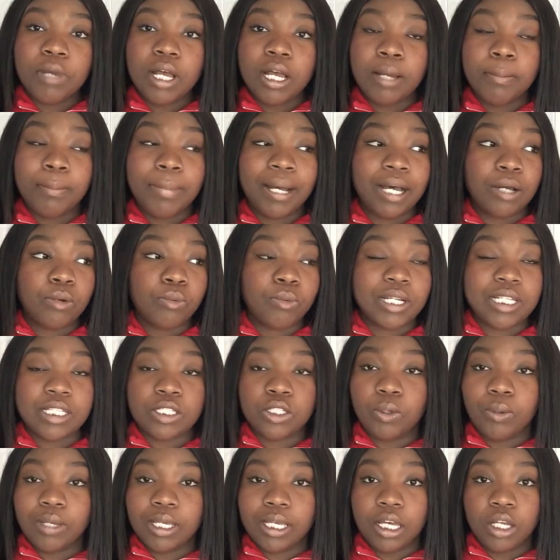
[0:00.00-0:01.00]
about what is
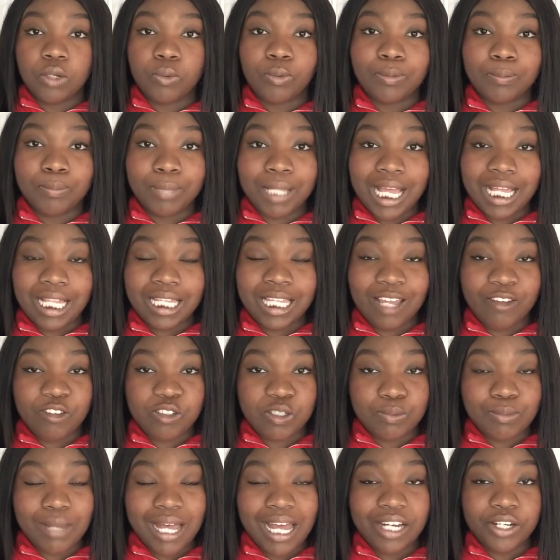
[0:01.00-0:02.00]
going on with Black
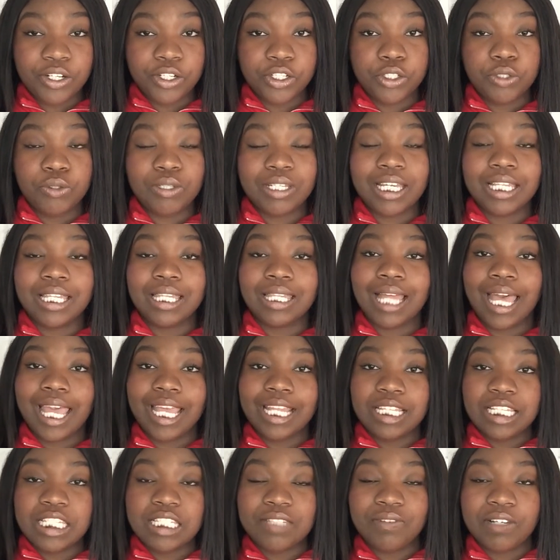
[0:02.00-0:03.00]
Lives Matter, you can
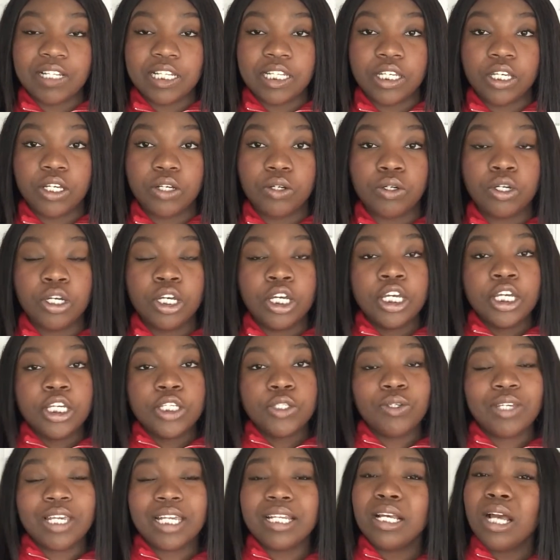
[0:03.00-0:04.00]
like this video.
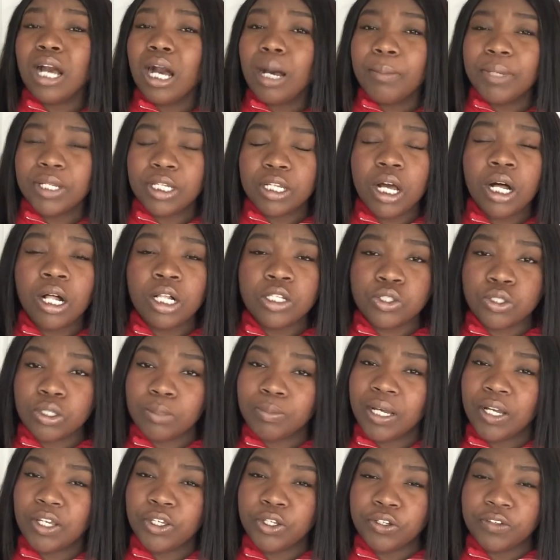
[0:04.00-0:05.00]
You can comment also
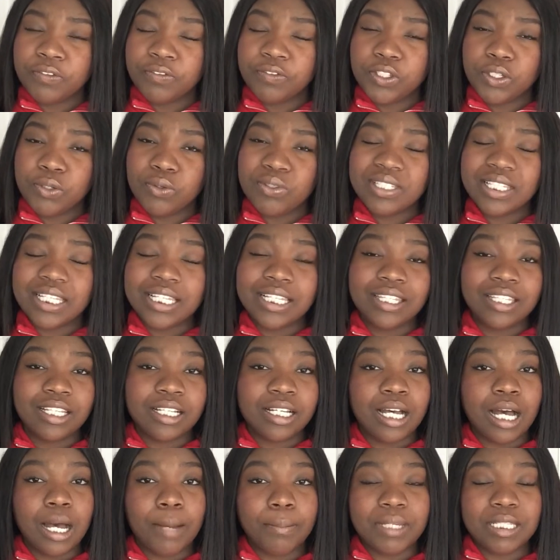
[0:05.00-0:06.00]
about your views in the
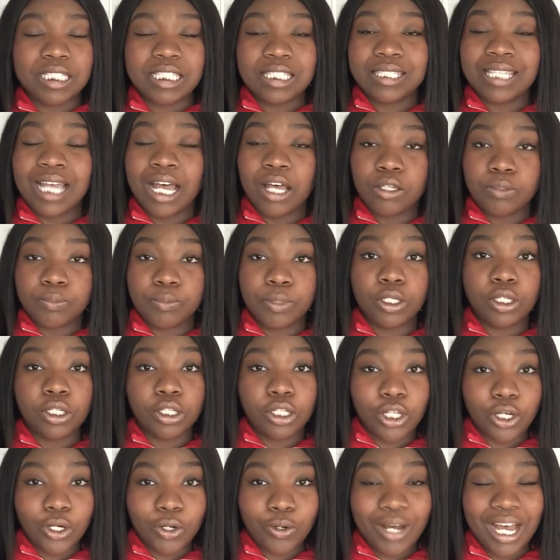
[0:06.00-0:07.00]
comments down
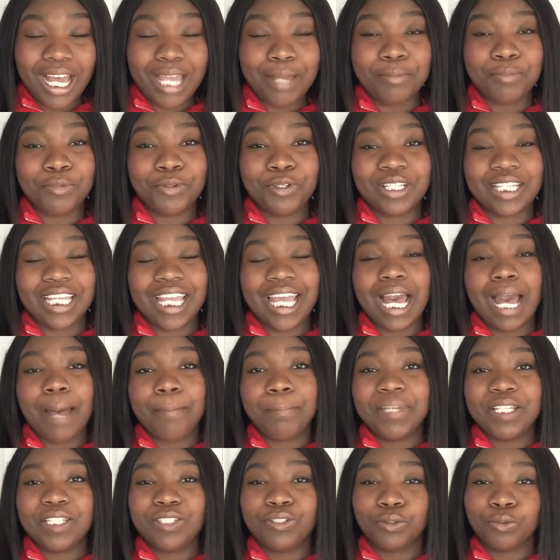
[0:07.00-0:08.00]
below. I'm really
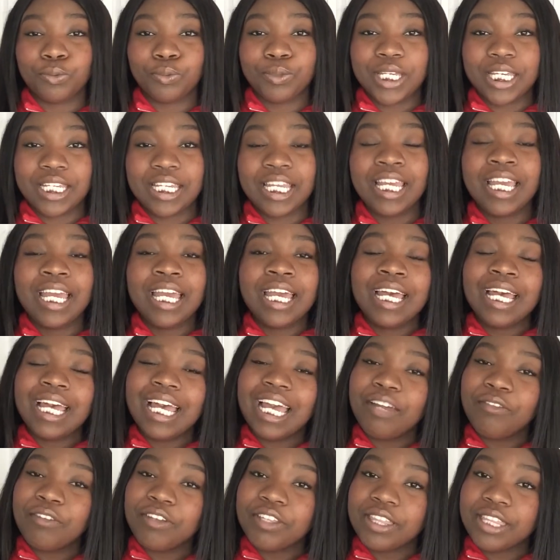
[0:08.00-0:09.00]
happy to read
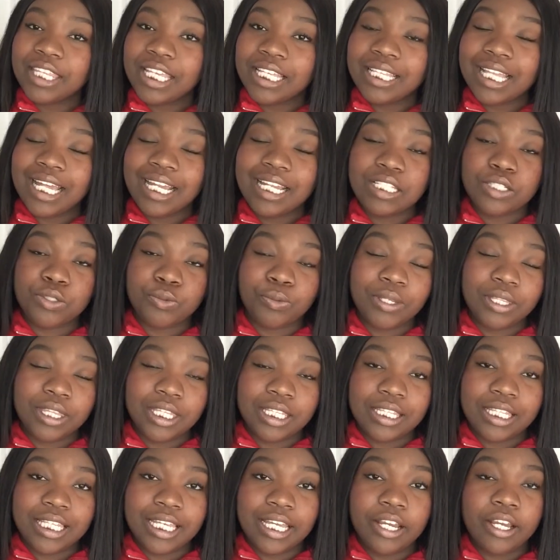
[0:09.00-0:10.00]
everything that is
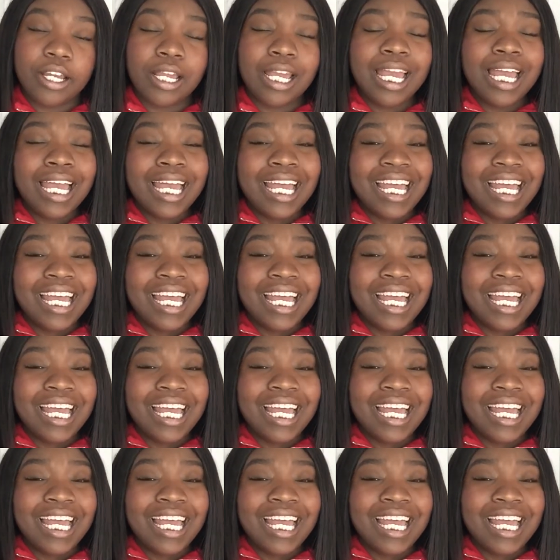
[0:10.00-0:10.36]
written there.